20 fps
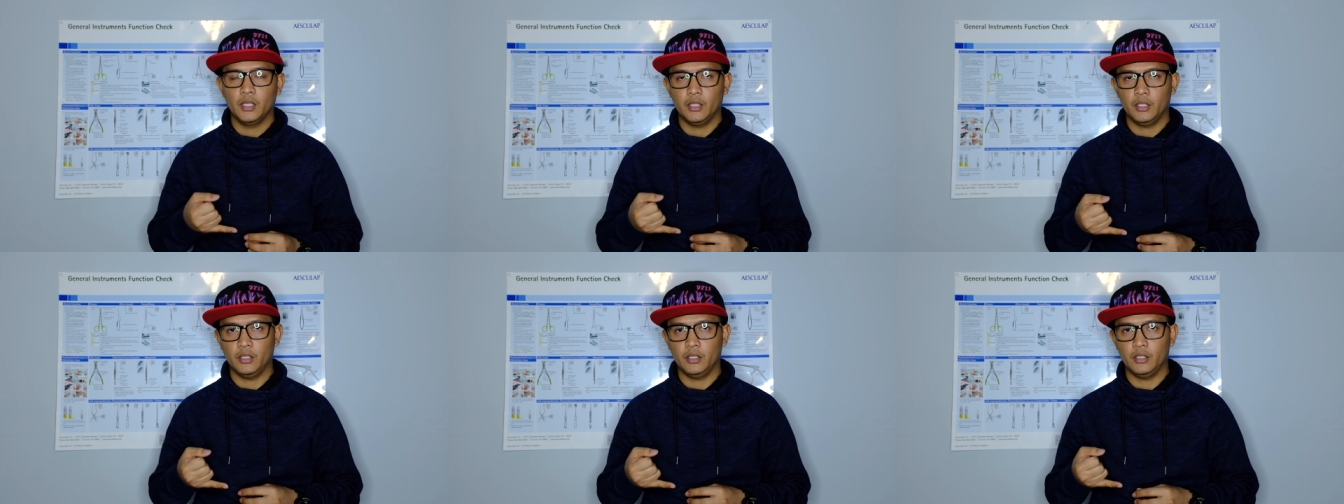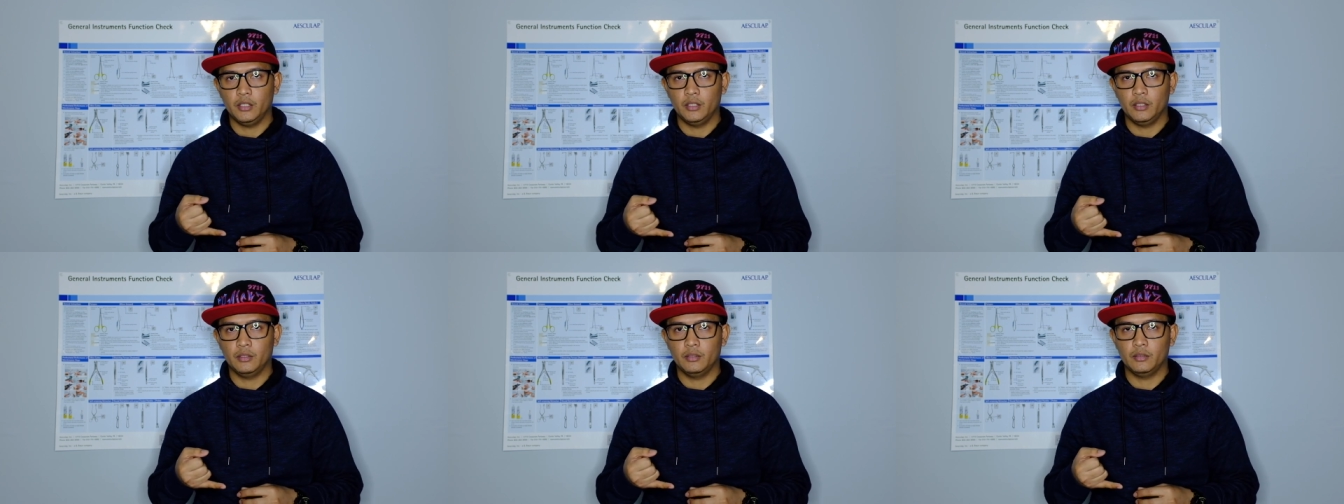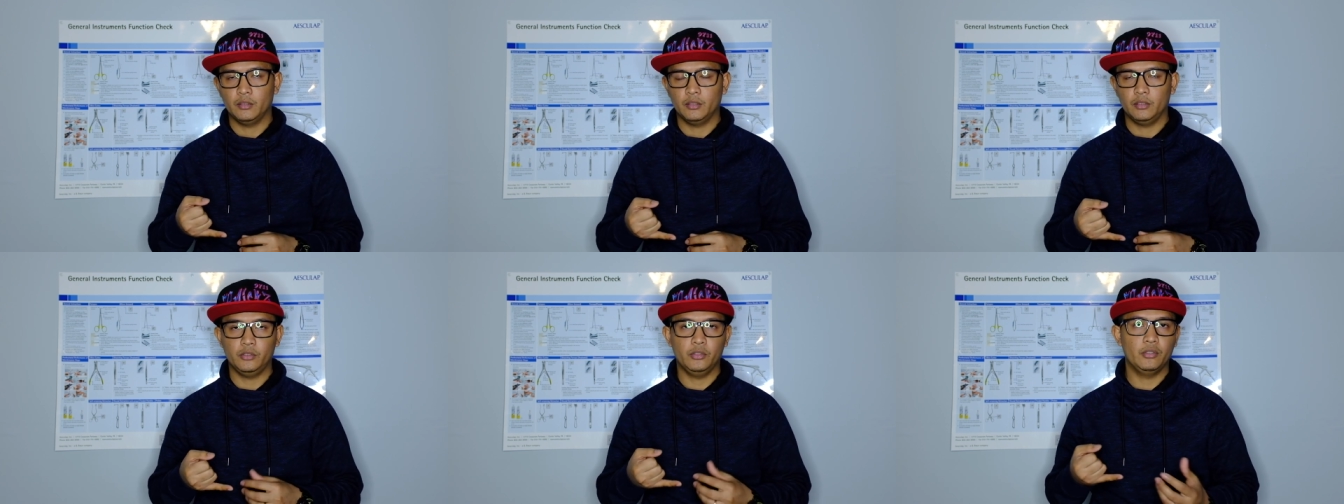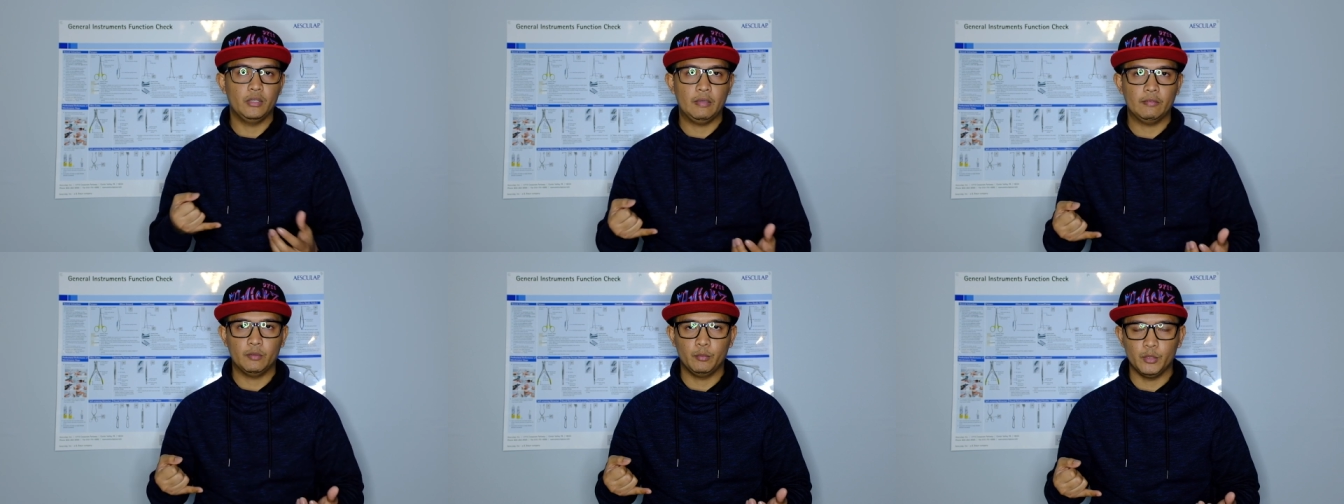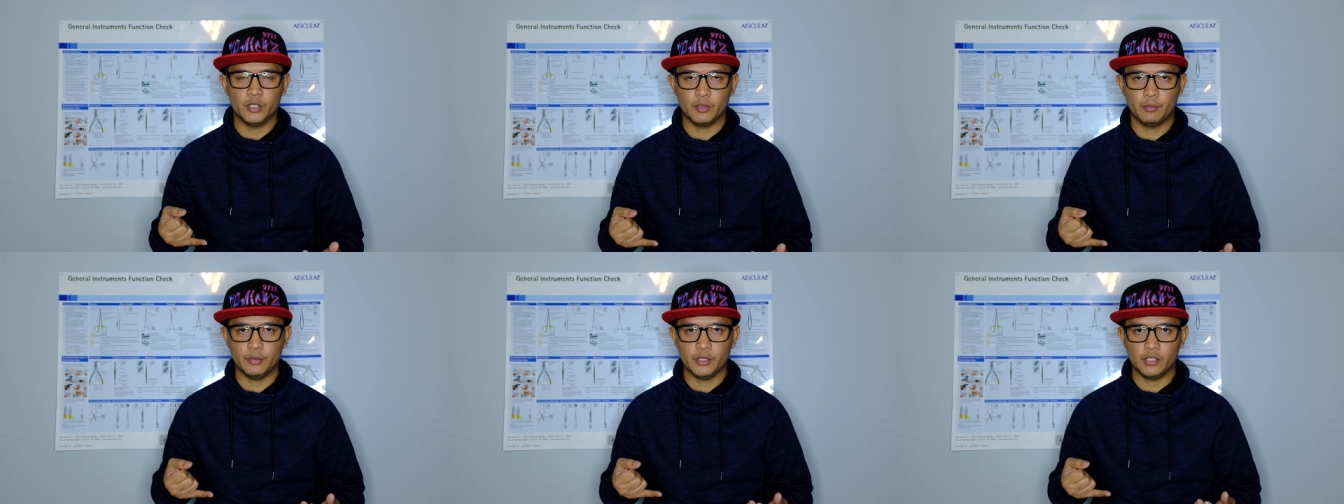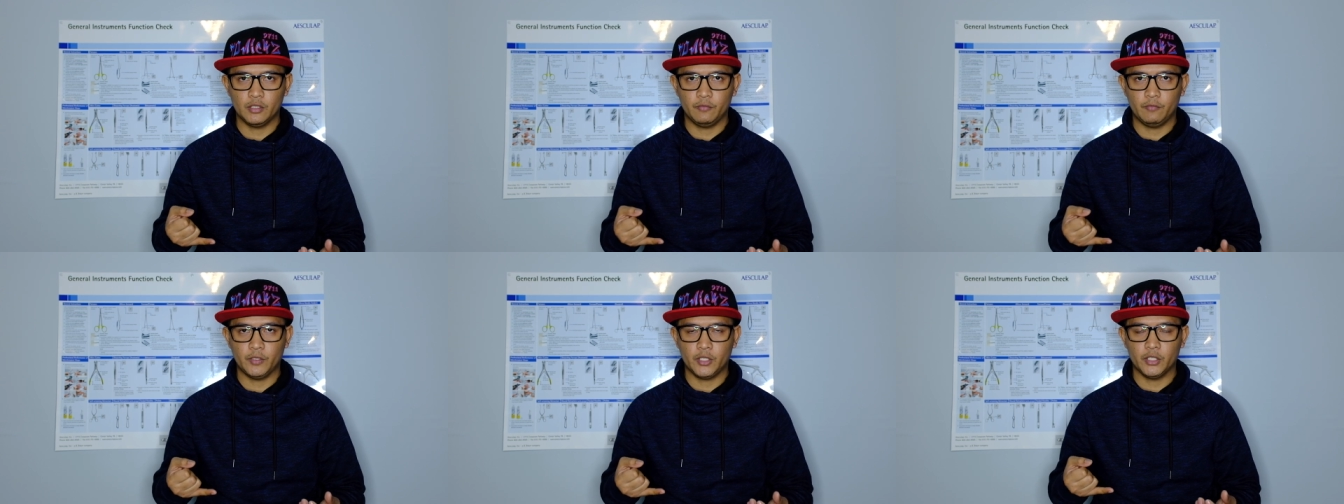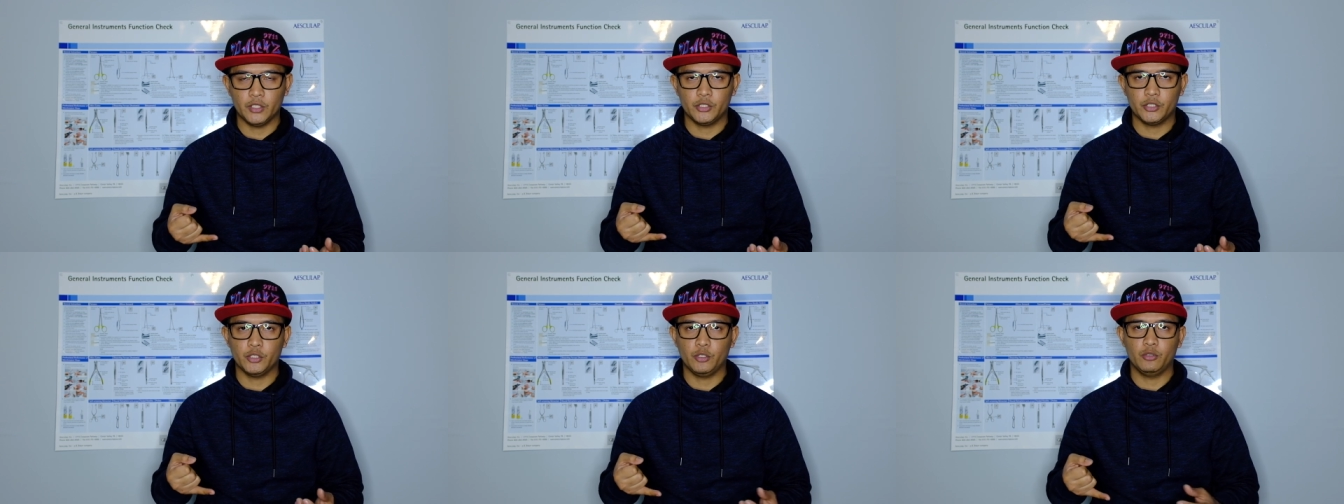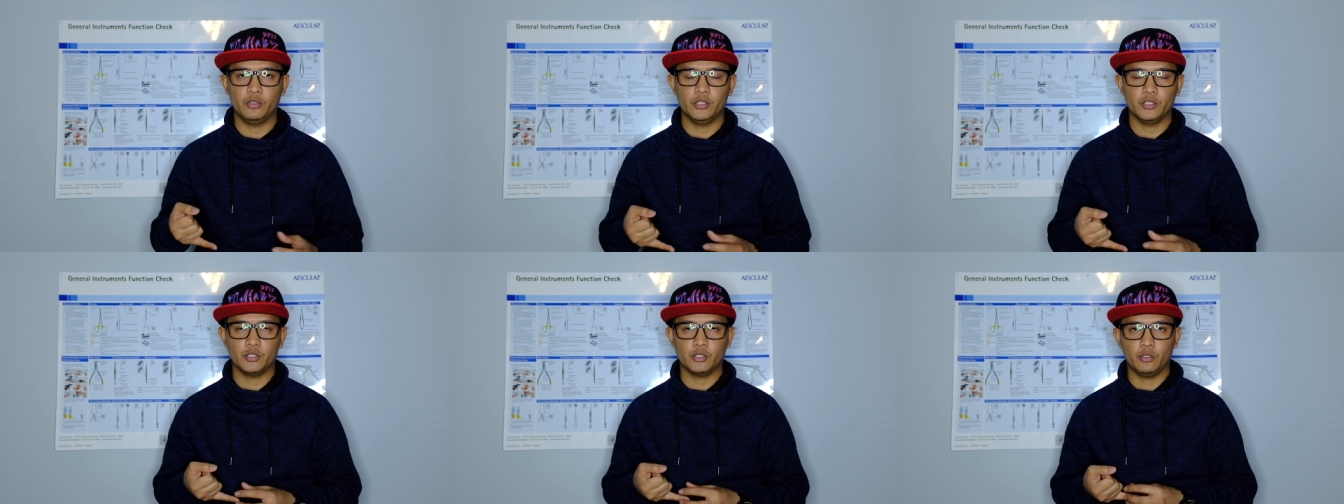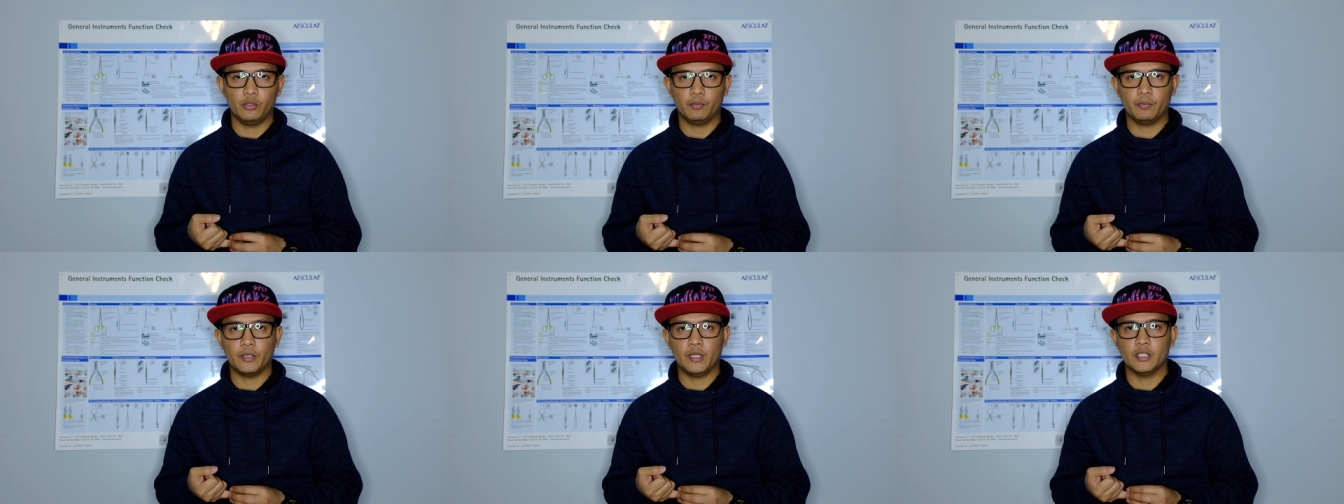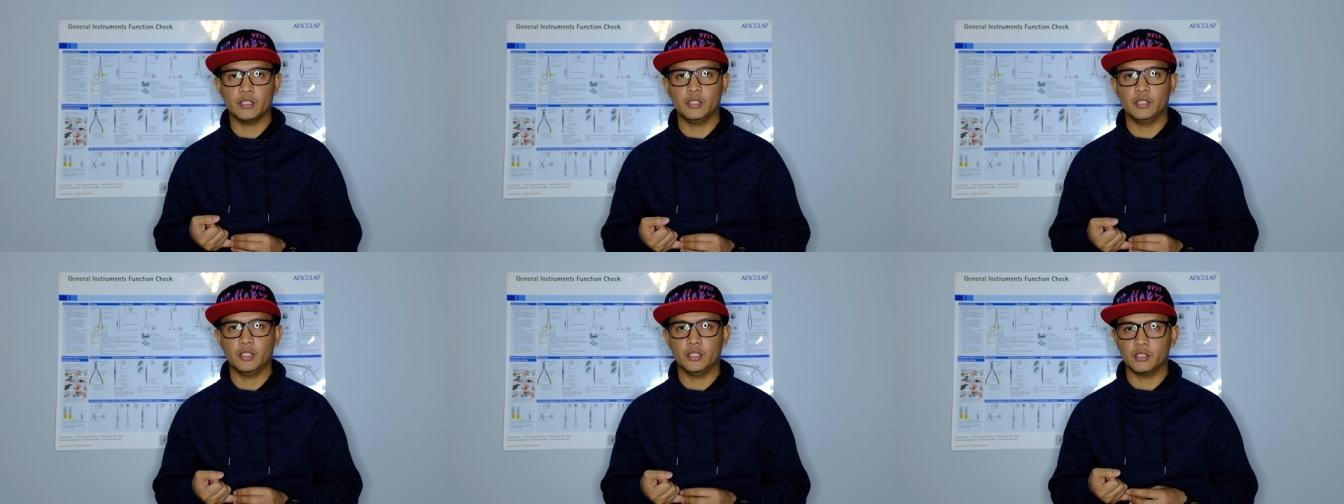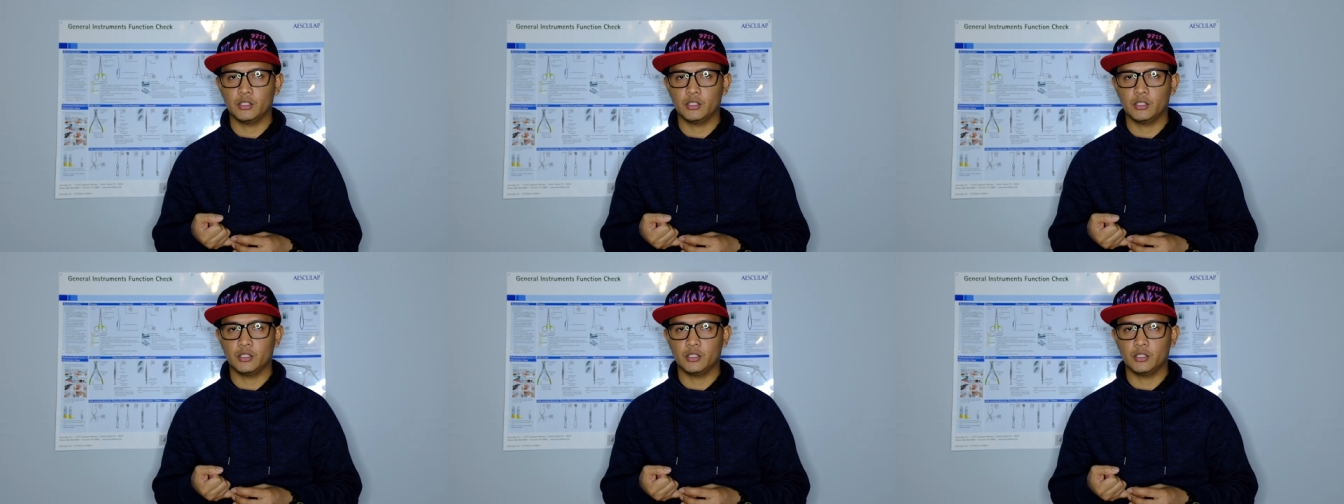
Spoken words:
And you don't have to be specific in sterile processing,